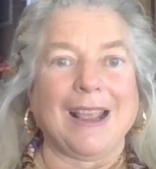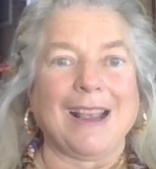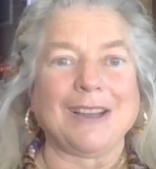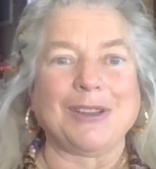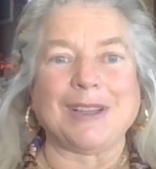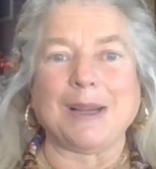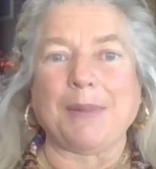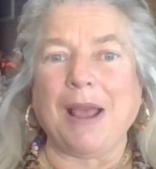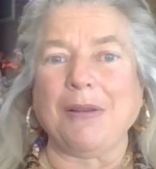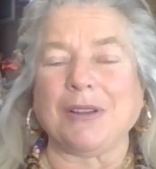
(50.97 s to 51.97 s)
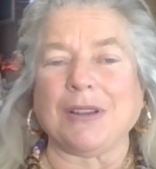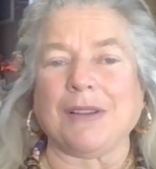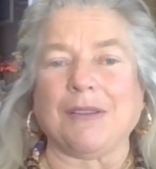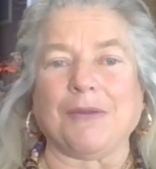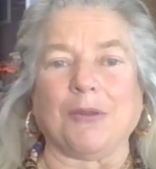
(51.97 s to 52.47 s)
As you step out
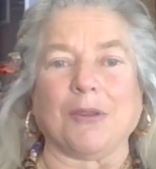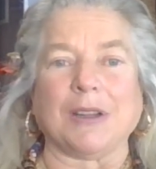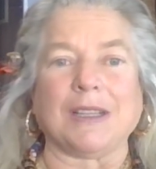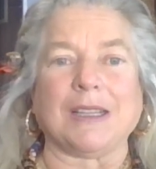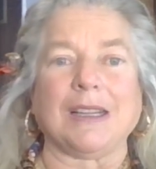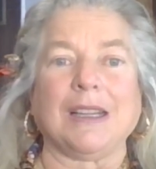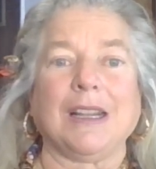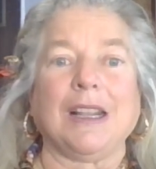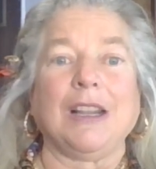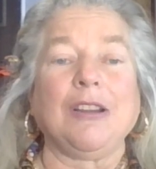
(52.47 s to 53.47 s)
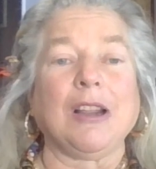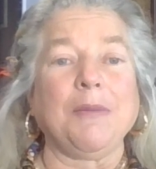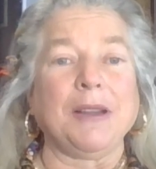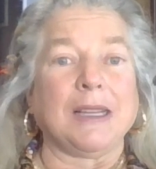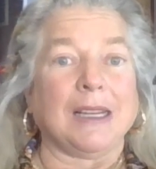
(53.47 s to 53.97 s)
of the forest, you
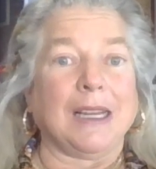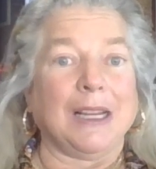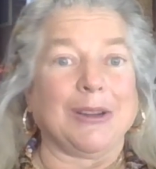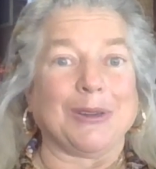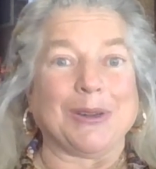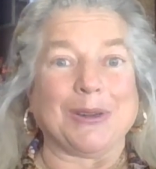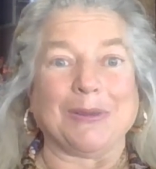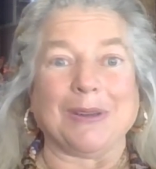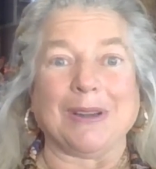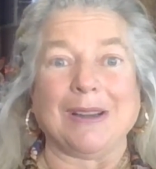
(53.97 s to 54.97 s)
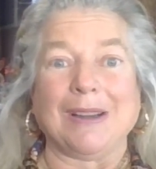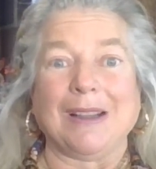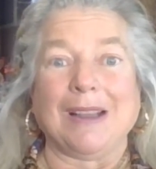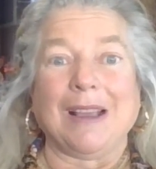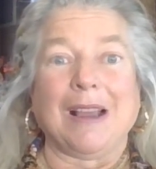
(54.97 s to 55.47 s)
come into an ecotone,
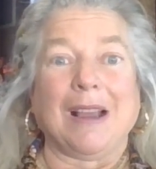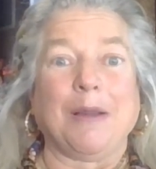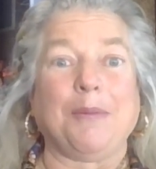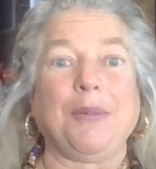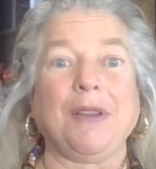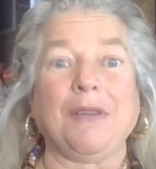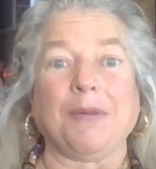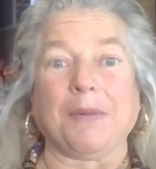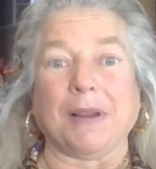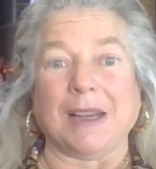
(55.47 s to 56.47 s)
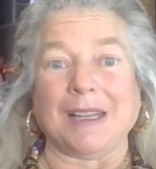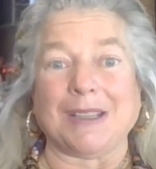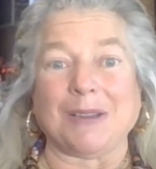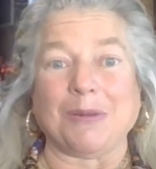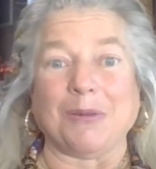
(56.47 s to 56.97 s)
a beautiful
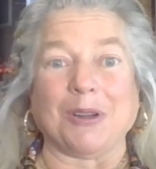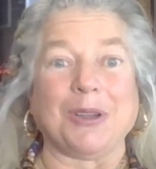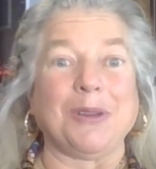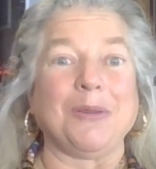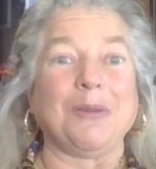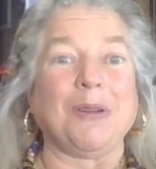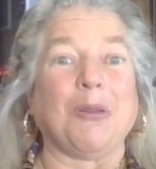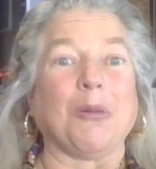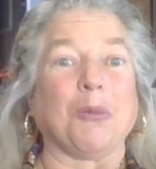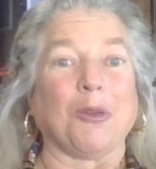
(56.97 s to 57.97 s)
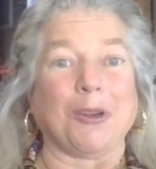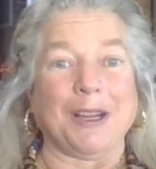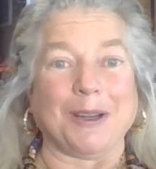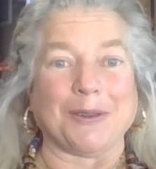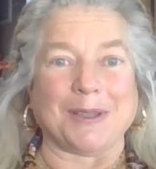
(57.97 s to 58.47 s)
place where two or more
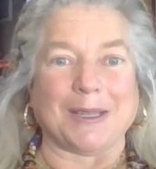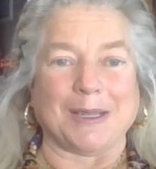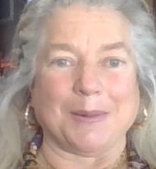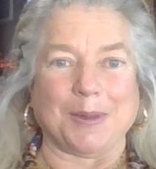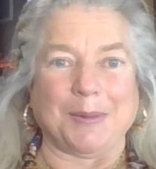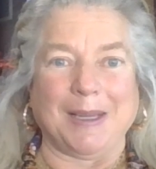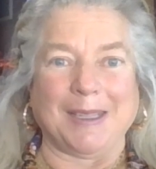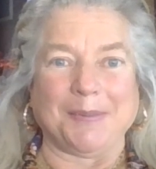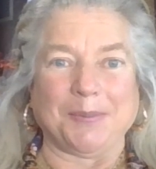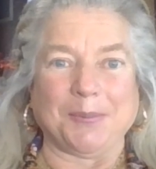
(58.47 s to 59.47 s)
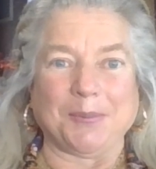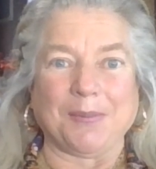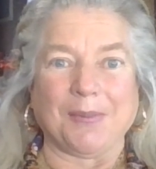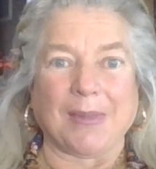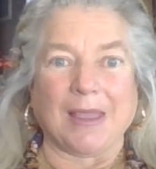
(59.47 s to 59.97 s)
ecosystems meet.
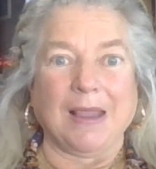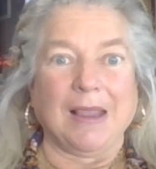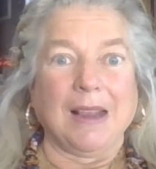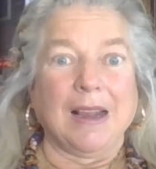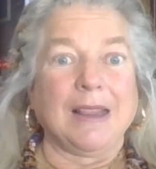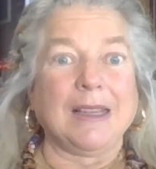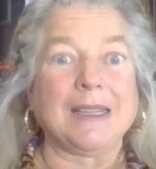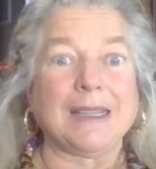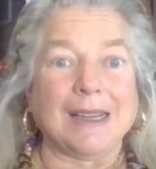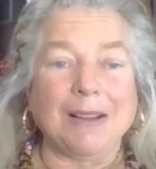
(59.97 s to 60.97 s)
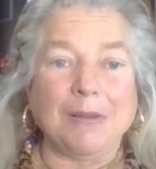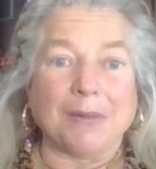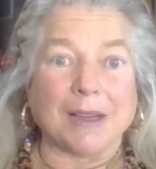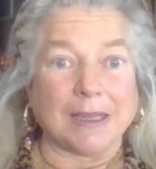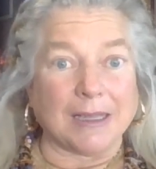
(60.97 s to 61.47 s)
This is another
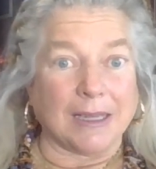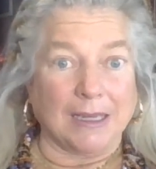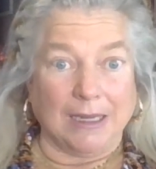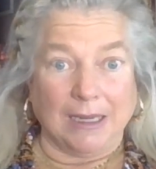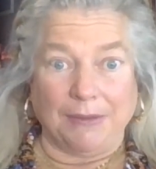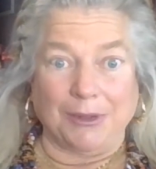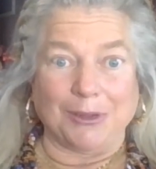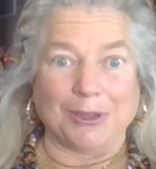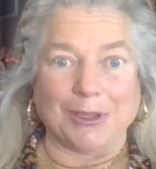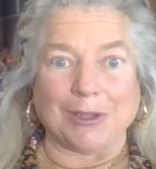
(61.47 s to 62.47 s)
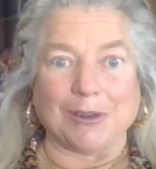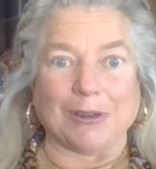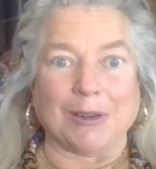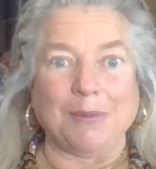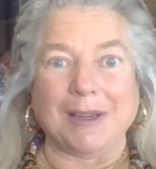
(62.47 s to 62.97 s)
place that evolution is
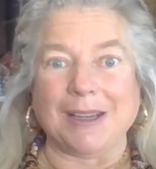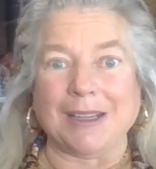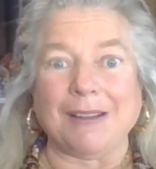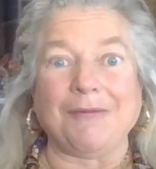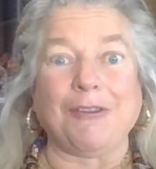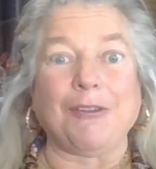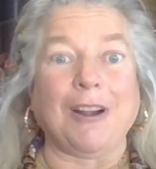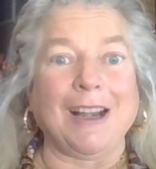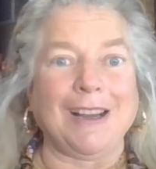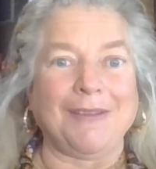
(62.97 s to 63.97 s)
occurring because of the variety